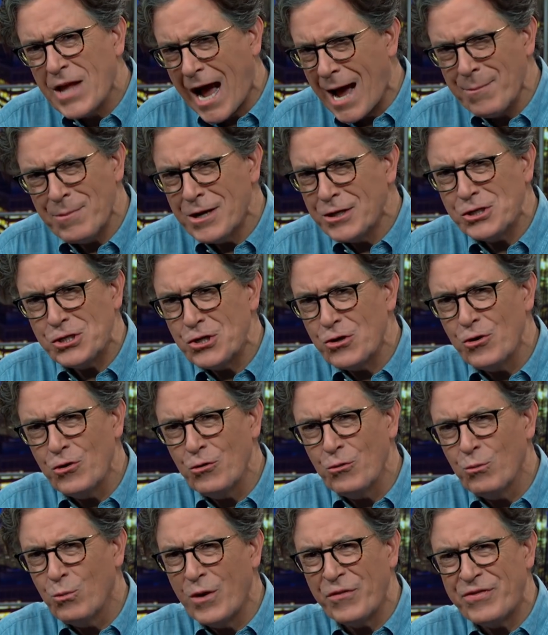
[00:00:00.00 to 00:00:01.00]
I'm not
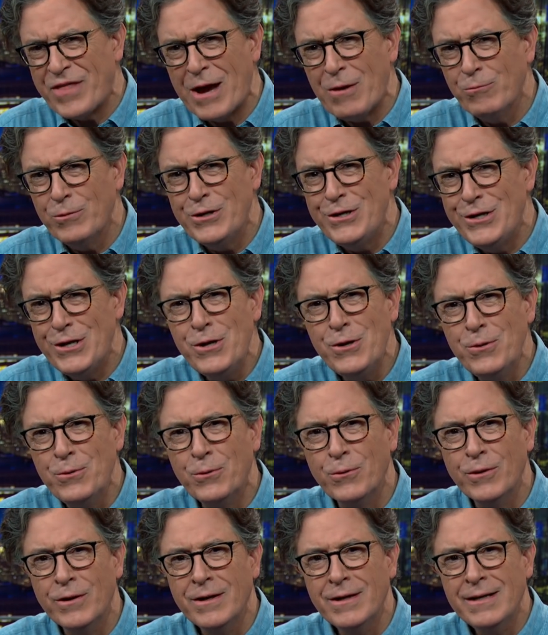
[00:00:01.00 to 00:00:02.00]
sure what that would
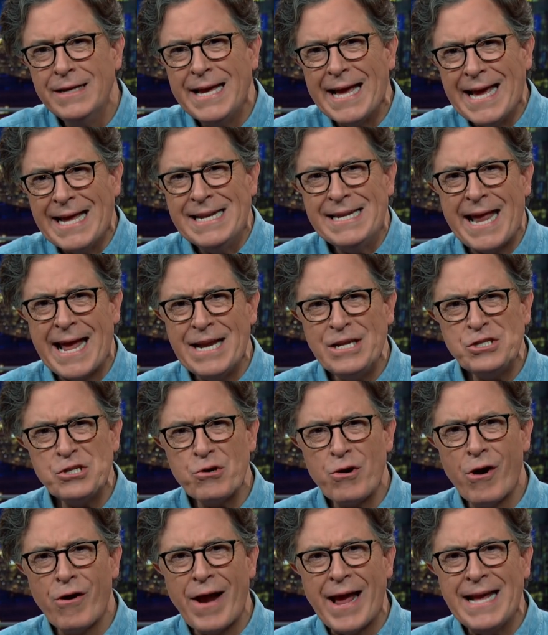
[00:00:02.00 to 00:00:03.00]
do.
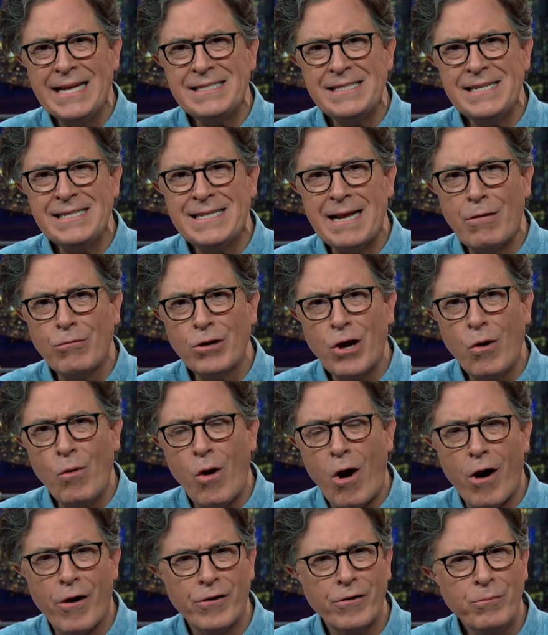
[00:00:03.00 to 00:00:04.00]
Endanger our A C
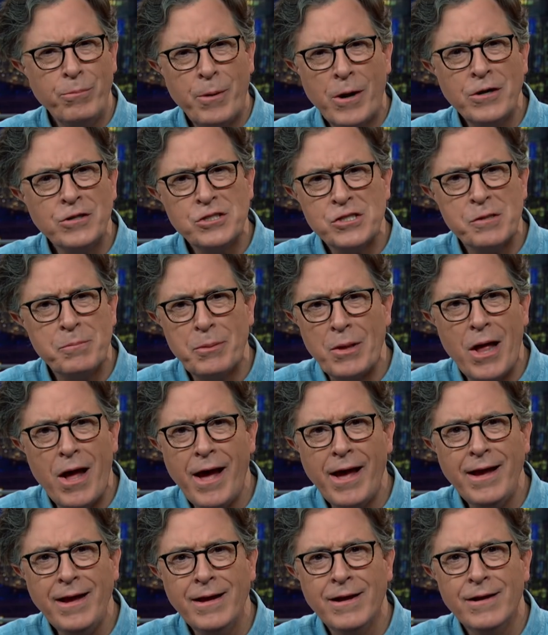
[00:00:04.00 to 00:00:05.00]
Delco auto parts
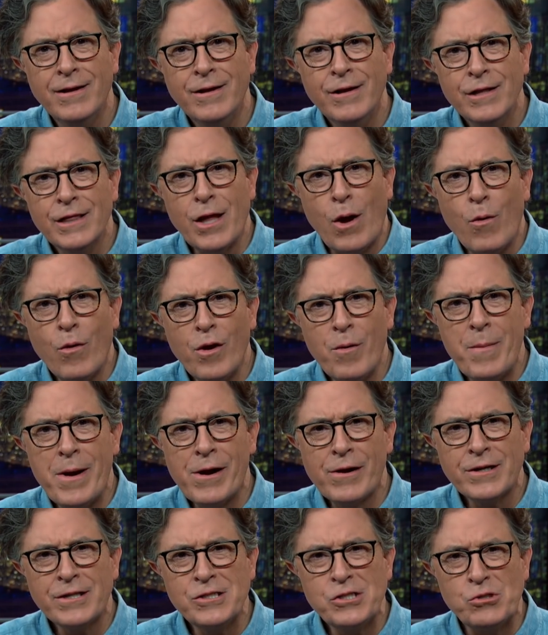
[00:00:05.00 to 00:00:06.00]
supply? Lower
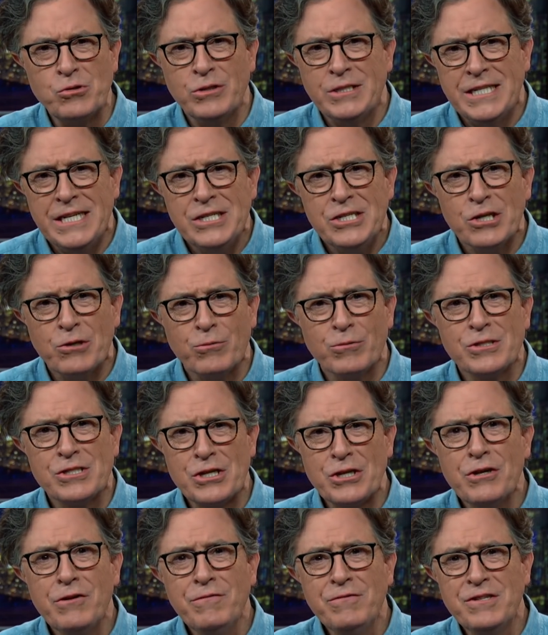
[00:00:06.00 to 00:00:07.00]
America's strategic
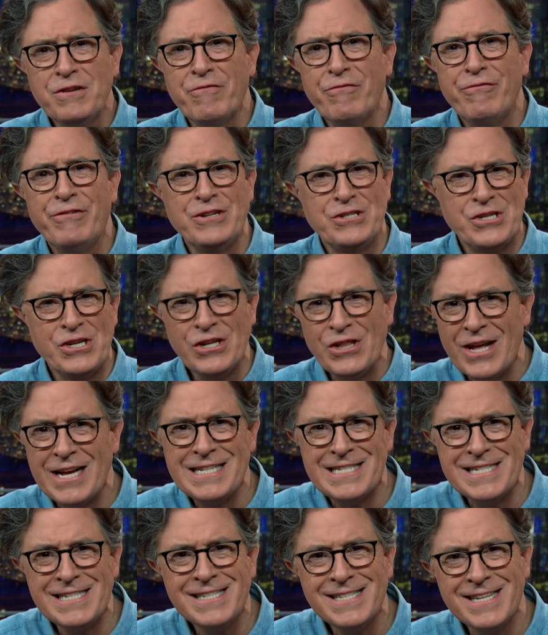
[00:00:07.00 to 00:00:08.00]
reserves of fishing
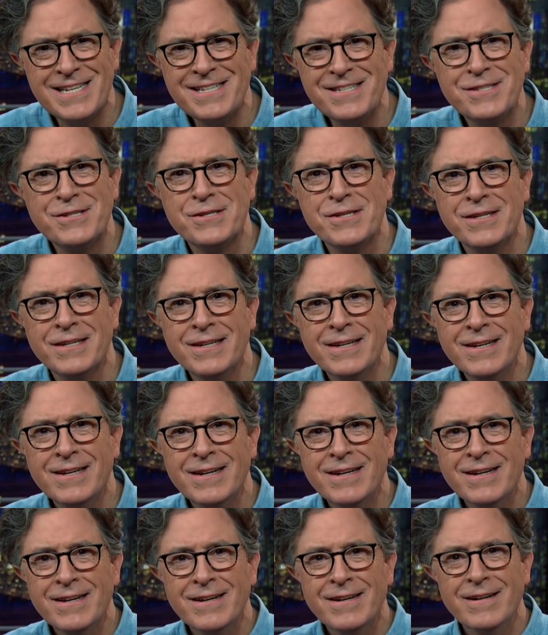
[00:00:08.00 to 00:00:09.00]
licenses?
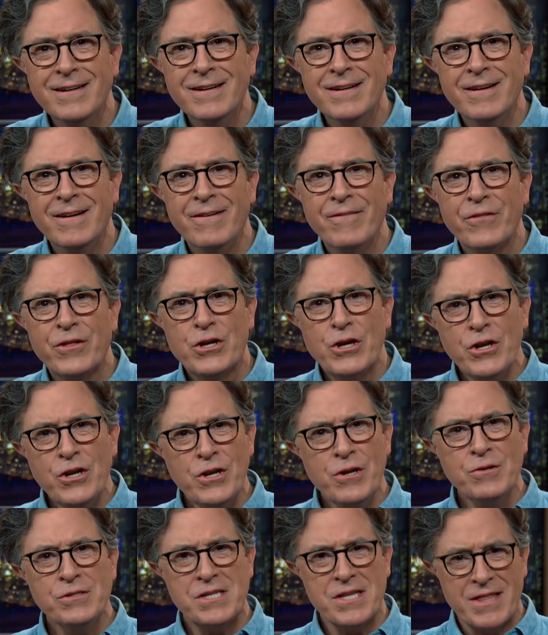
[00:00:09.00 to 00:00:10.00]
The good
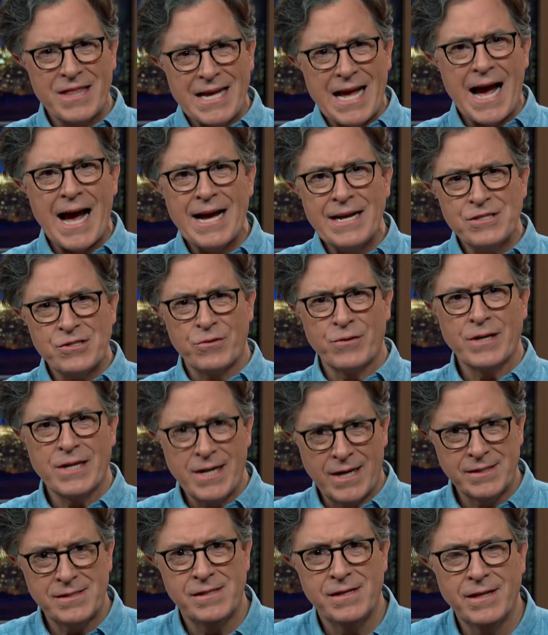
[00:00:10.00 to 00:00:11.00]
news is the guys are in
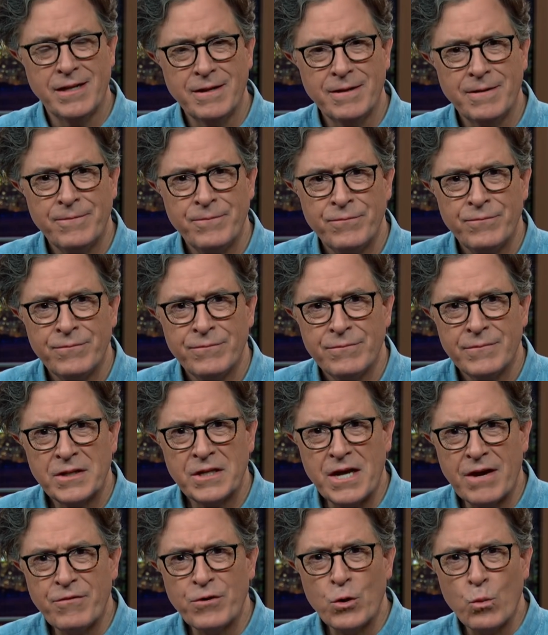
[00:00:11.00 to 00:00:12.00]
custody.
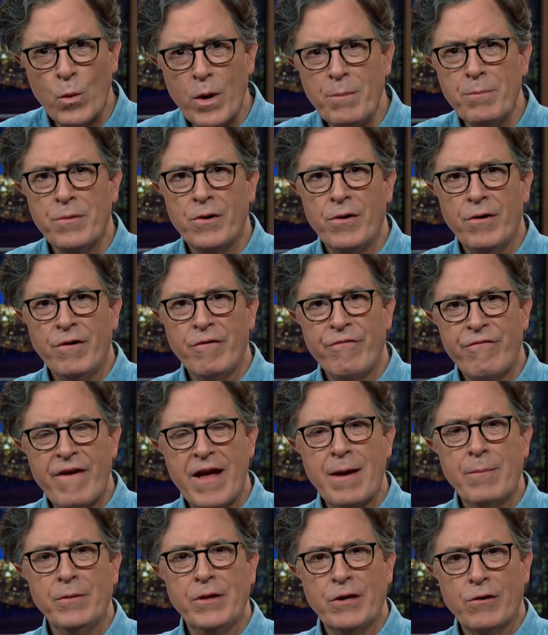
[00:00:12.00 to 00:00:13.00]
And Governor Whitmer and her
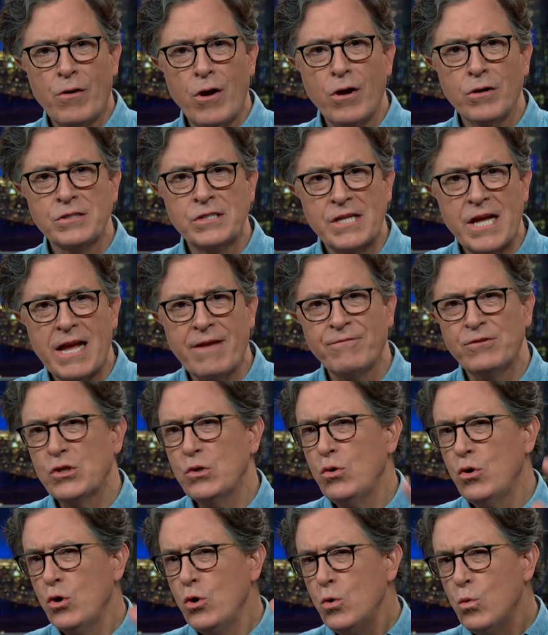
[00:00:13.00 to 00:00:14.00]
family are all safe.
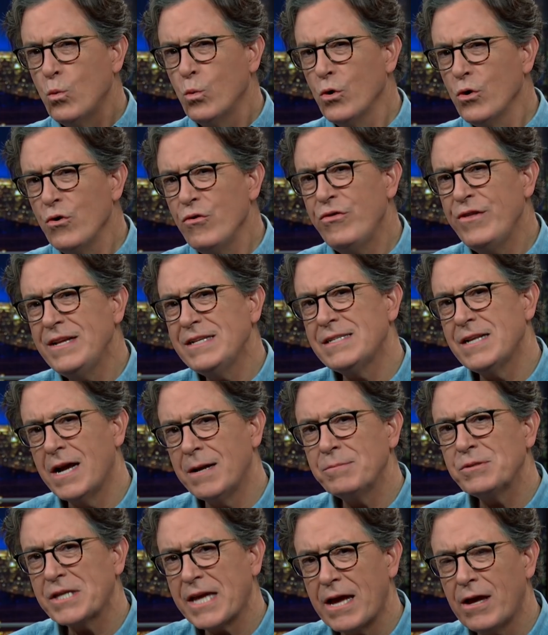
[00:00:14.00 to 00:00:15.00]
So who were these
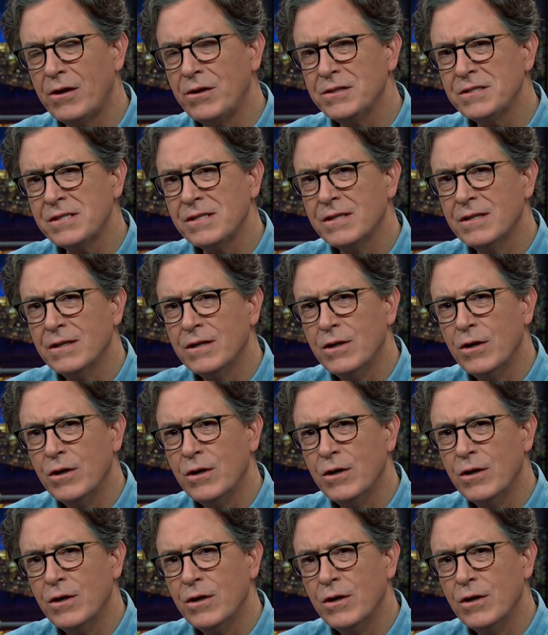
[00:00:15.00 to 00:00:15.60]
numbskulls?